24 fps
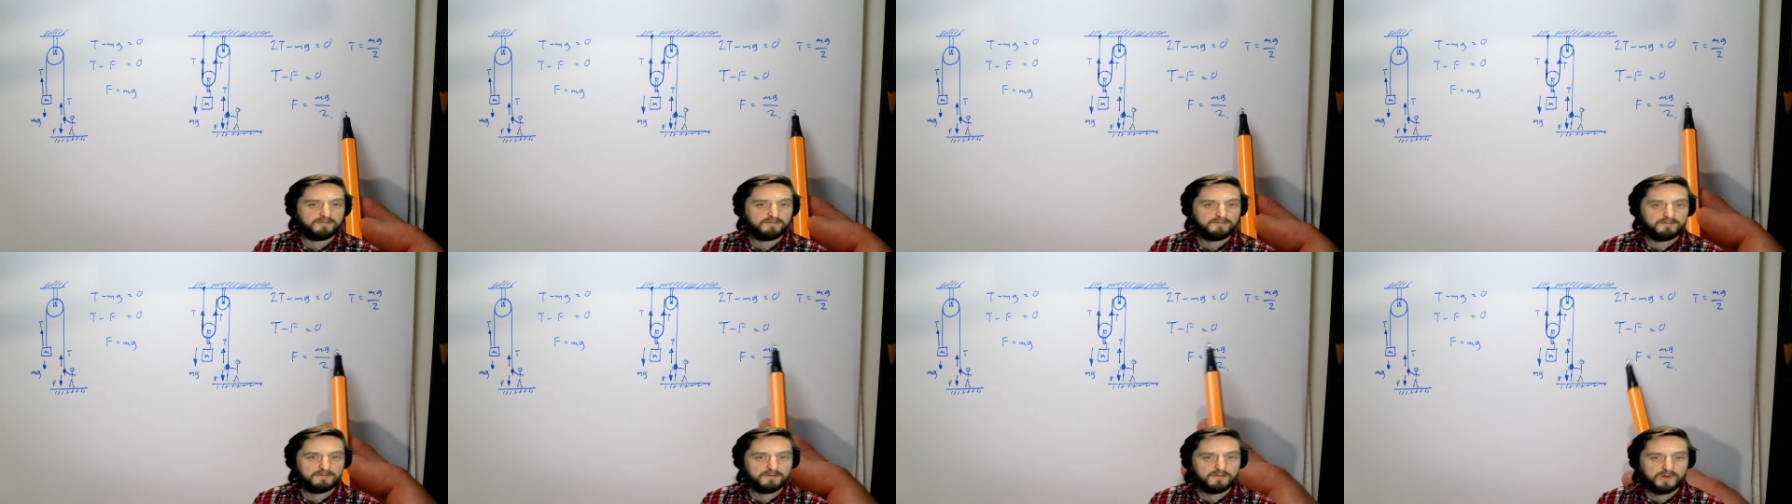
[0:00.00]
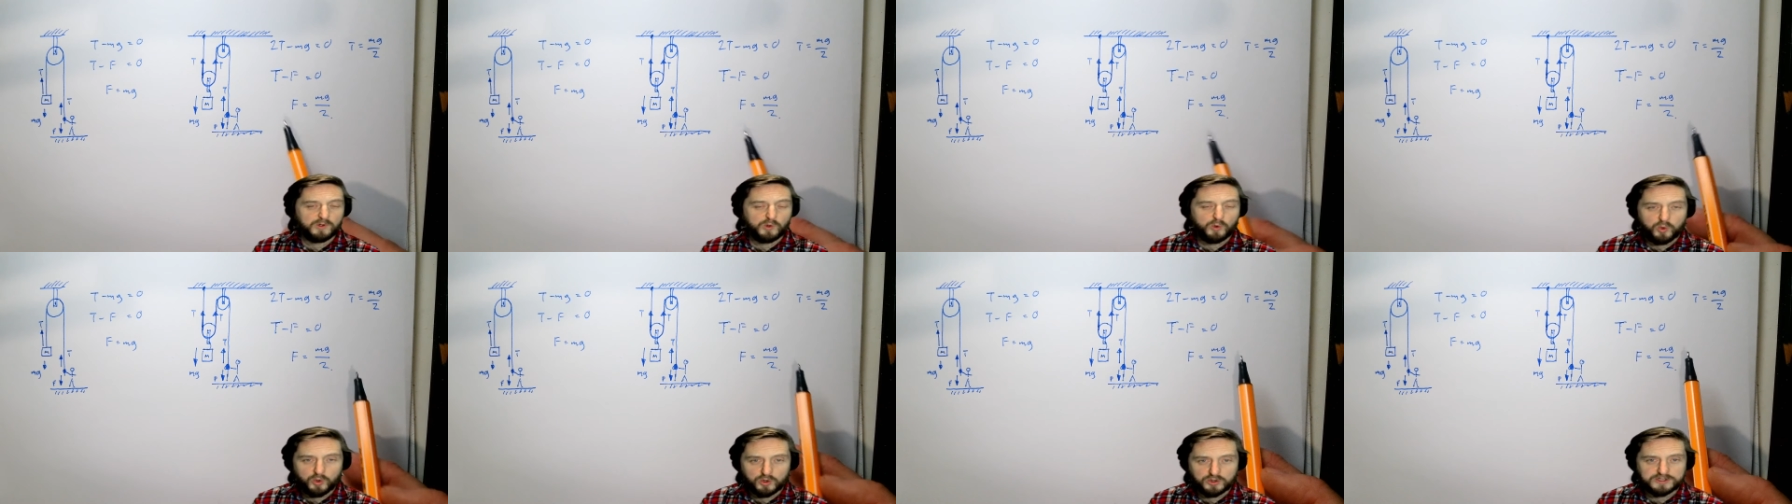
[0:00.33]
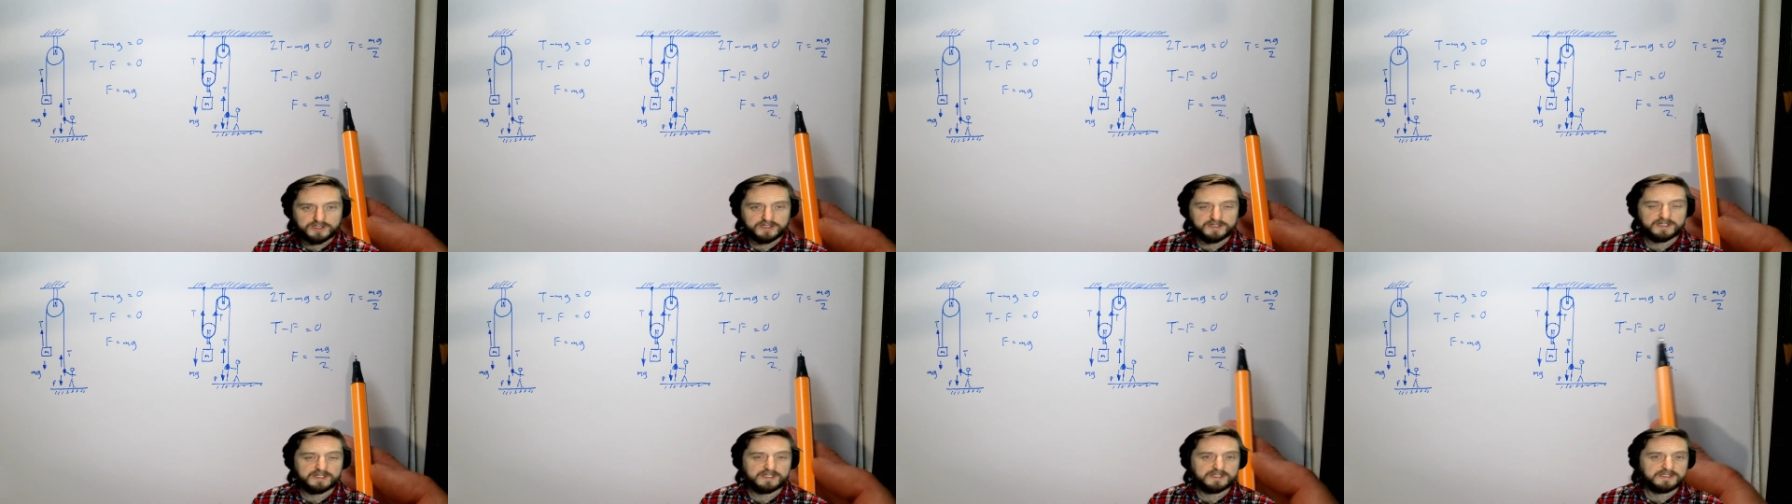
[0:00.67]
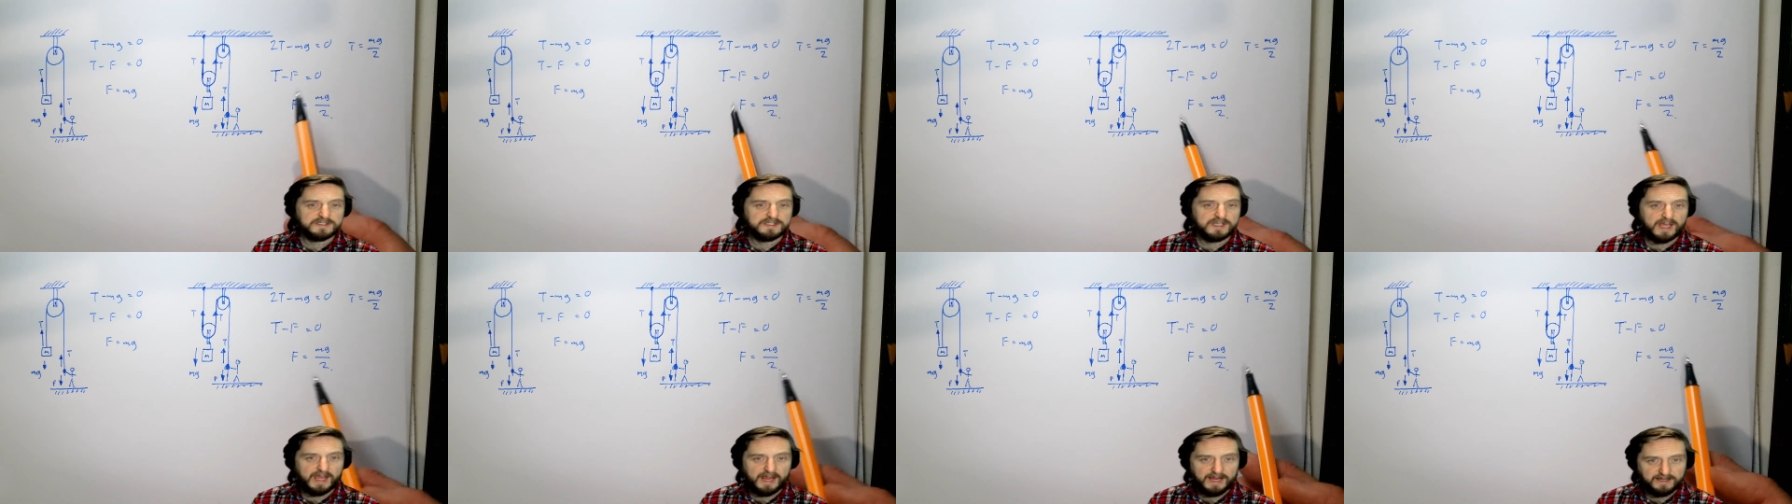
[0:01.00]
quarter this,
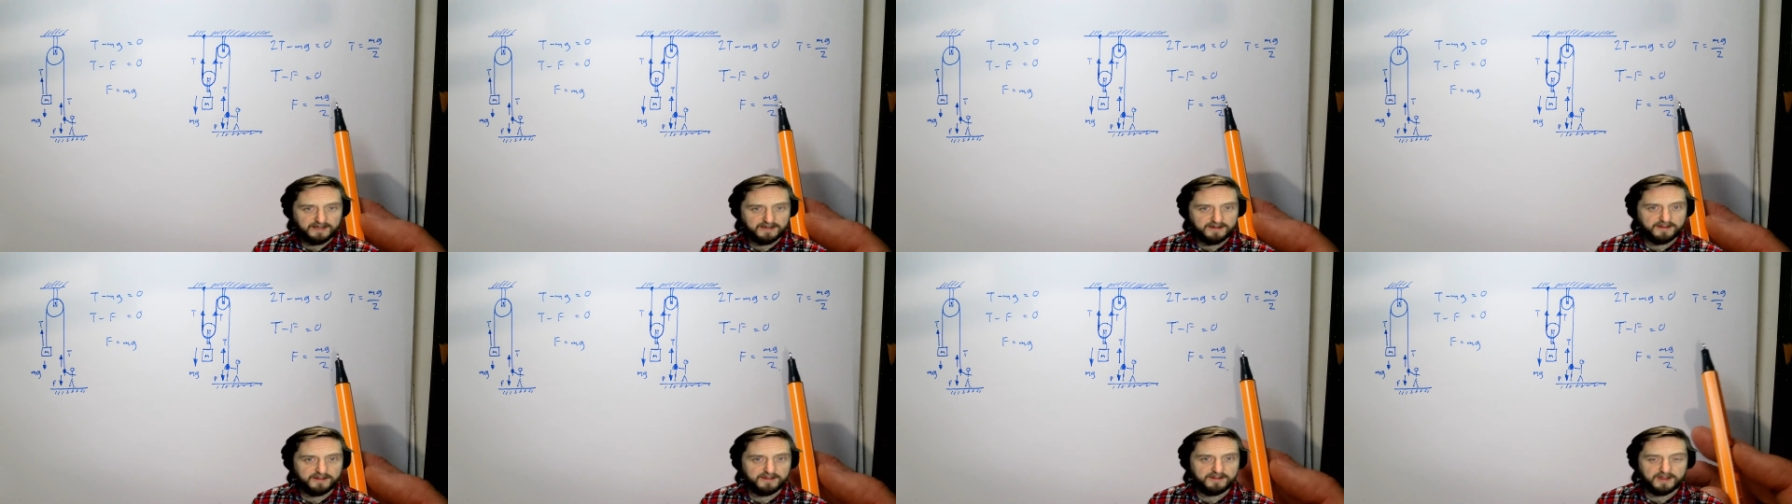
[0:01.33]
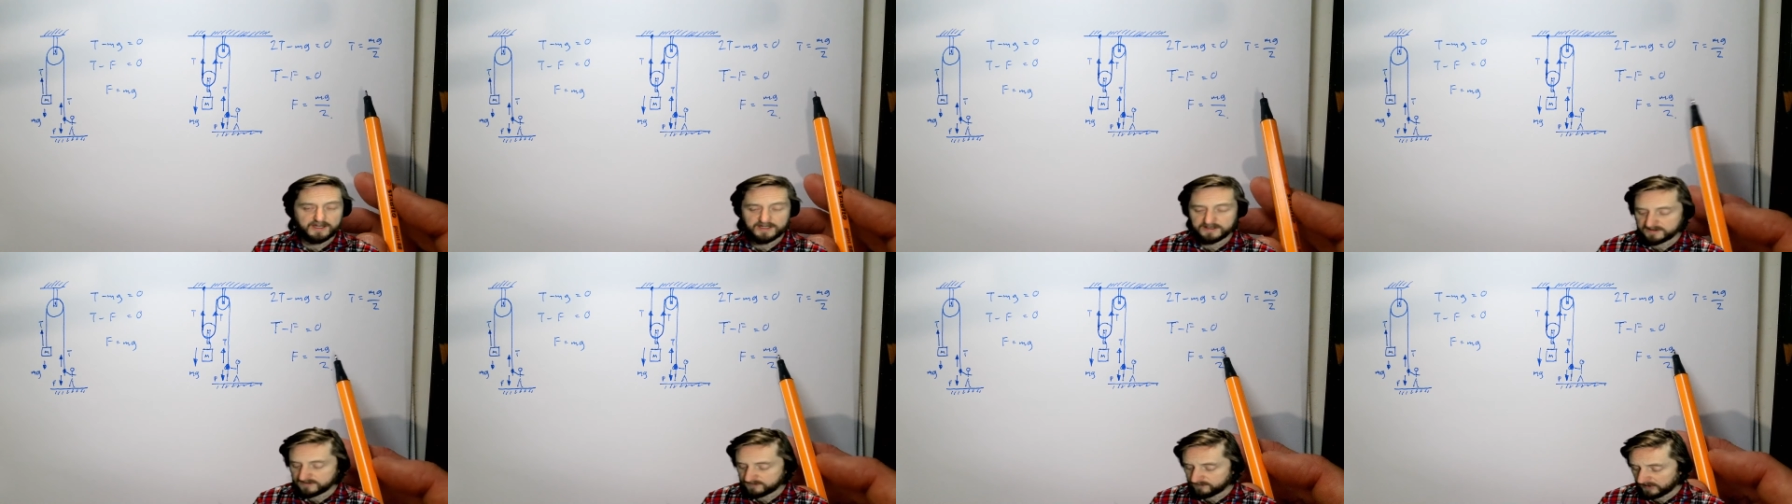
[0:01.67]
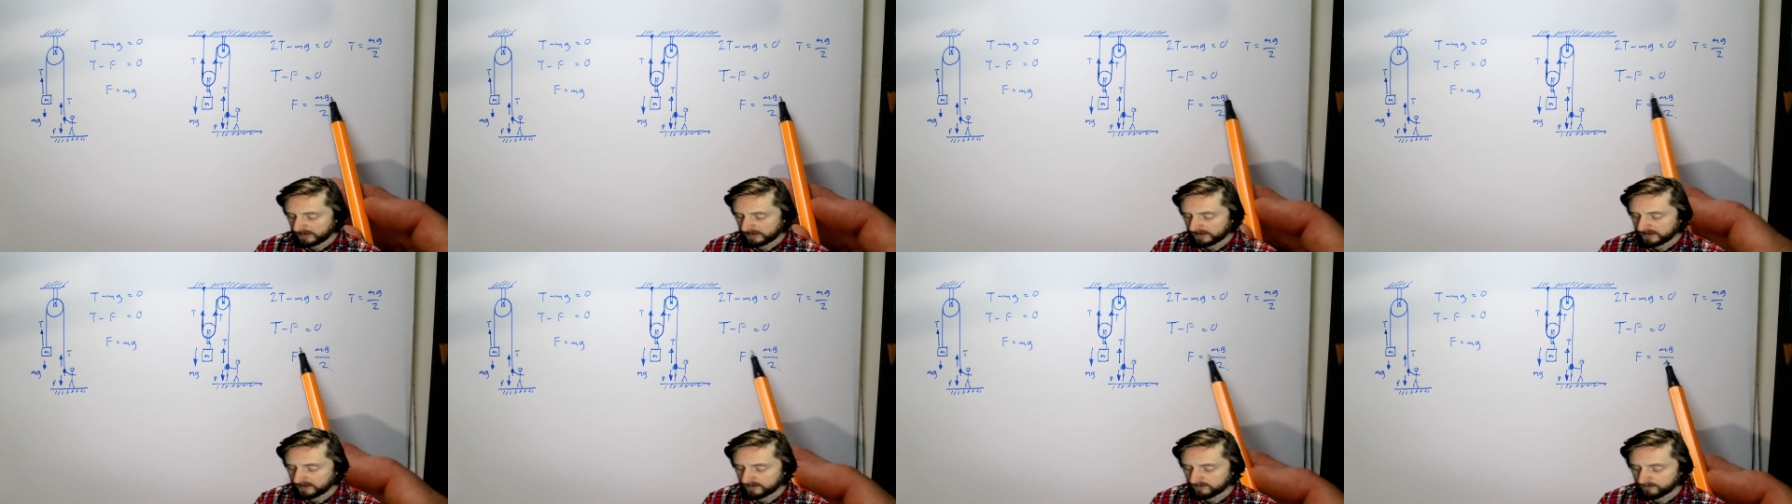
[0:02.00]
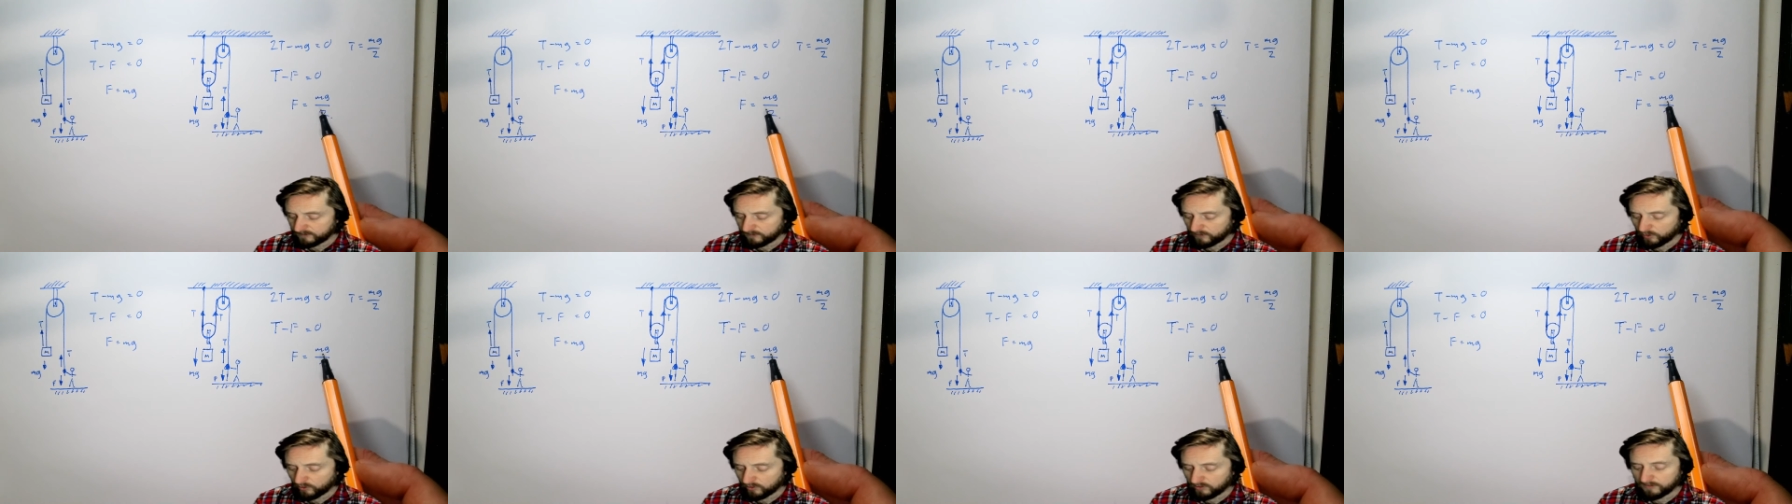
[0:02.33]
eighth this, make it
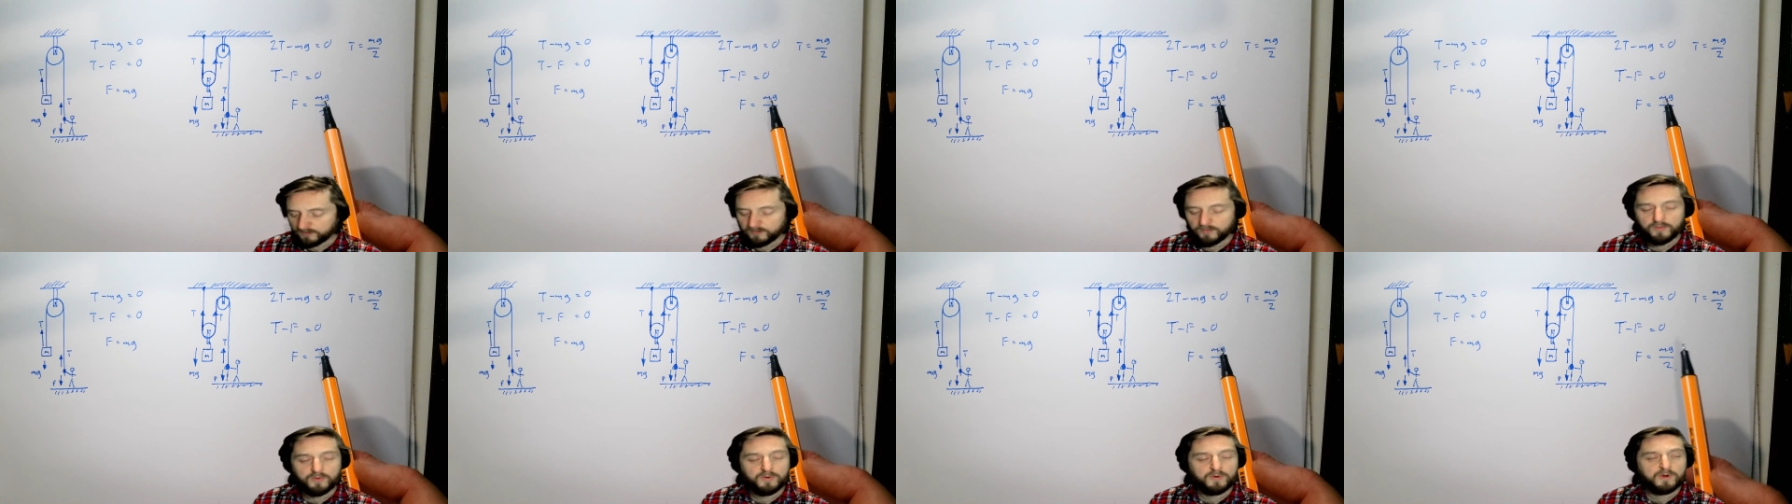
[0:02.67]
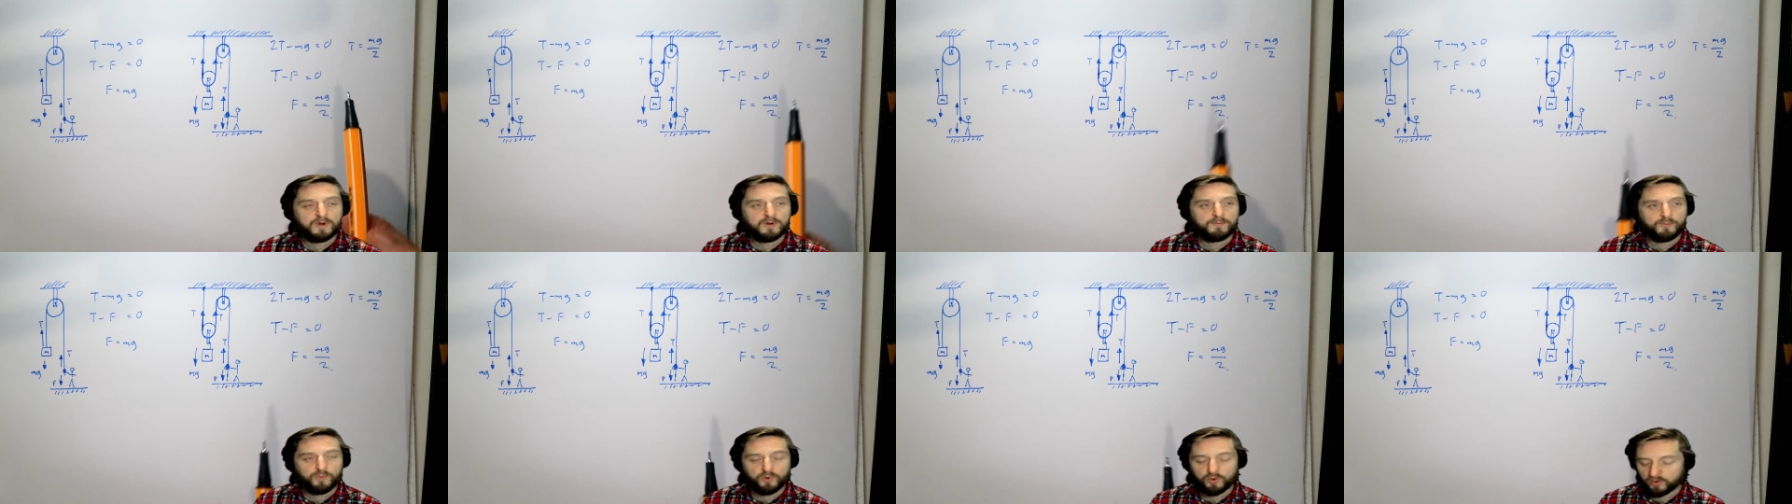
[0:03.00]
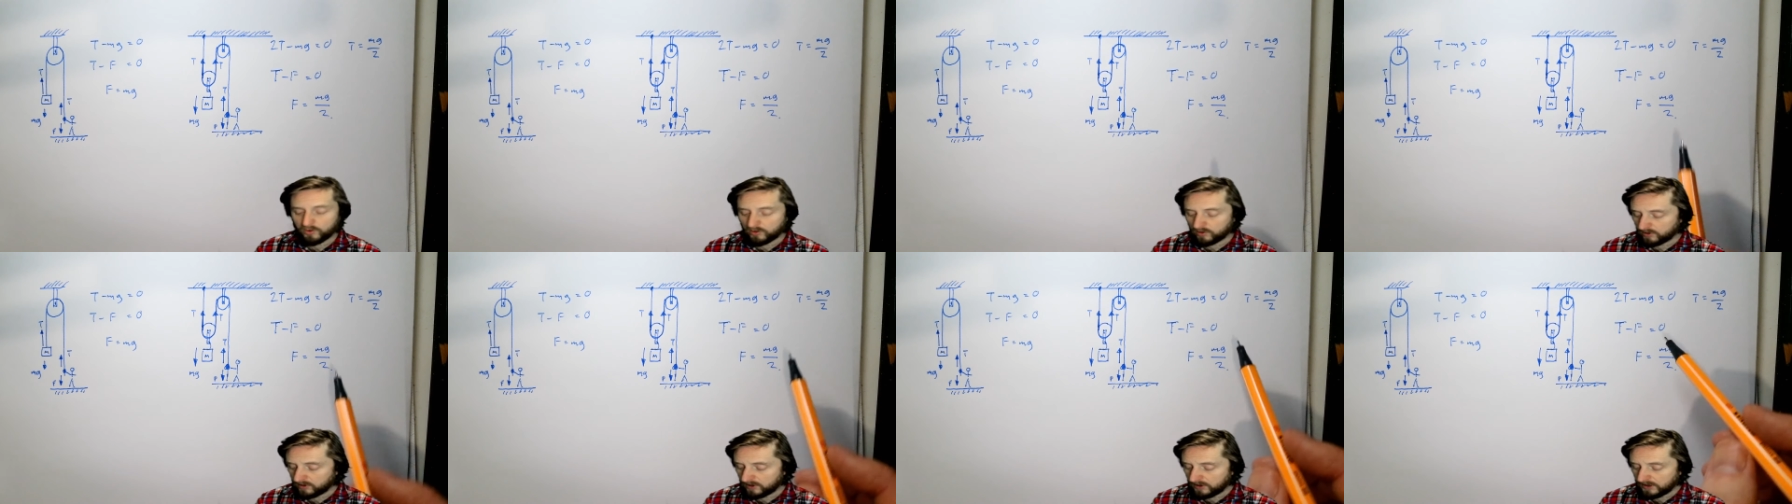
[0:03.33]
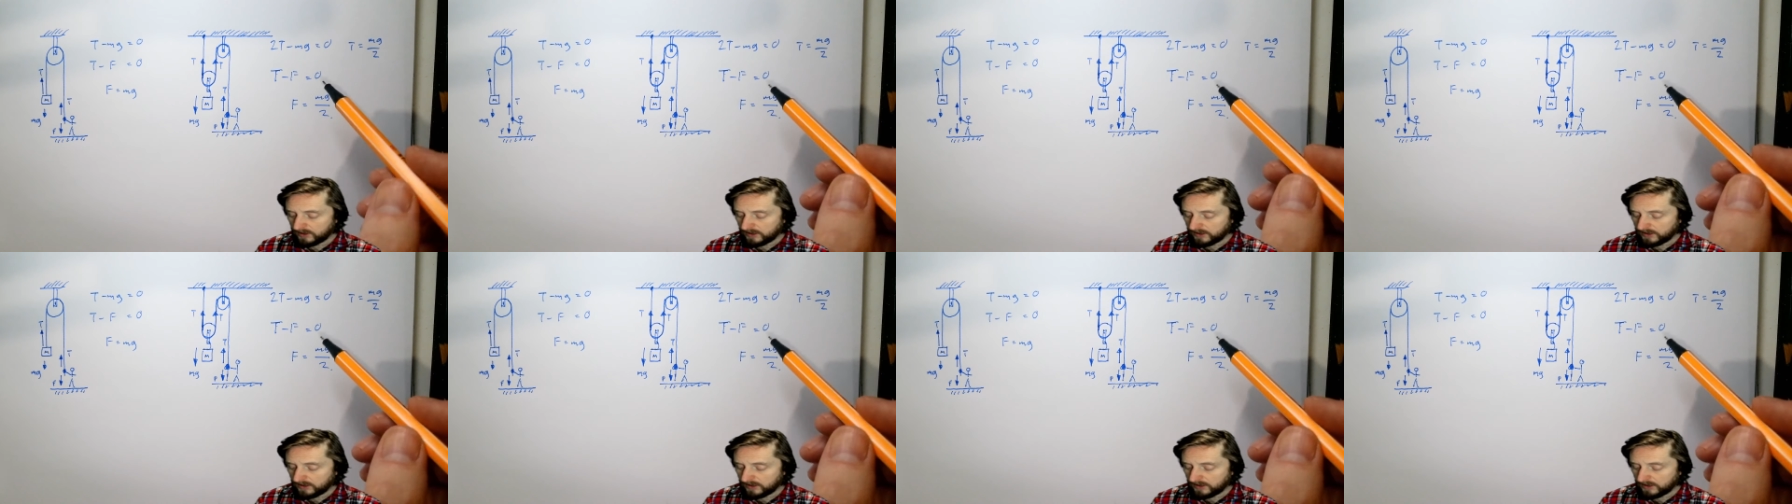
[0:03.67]
more and more,